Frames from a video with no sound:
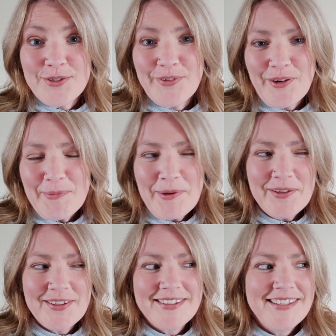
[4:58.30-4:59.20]
for me.
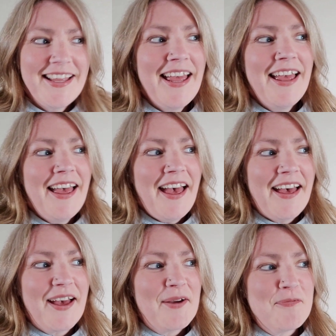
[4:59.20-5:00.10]

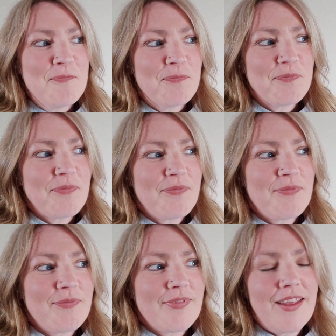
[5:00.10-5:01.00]
Um,
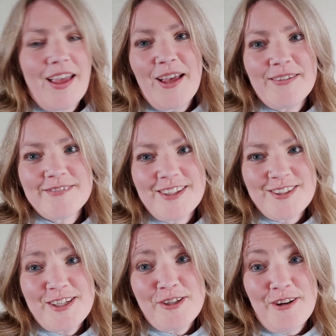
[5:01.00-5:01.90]
yeah,
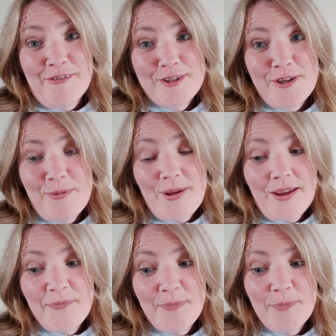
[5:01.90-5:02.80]
because I do love
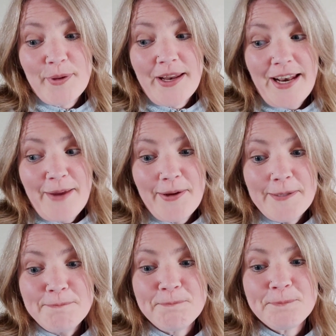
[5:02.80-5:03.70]
Snoopy. But anyway,